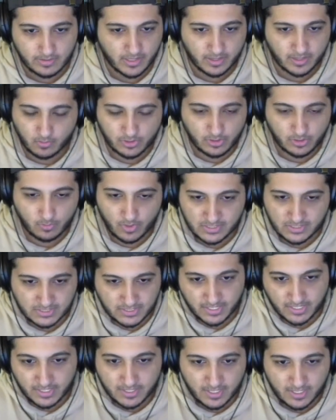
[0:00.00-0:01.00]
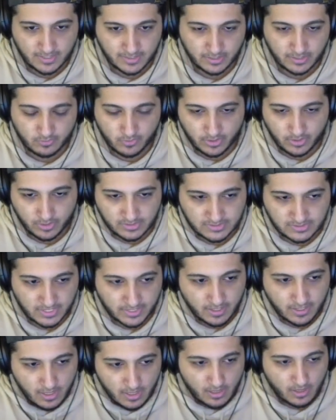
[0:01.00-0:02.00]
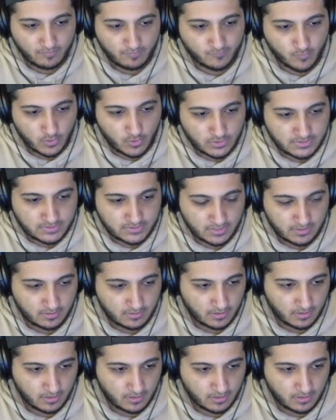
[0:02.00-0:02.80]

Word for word: like when you're watching any content creators, like of course,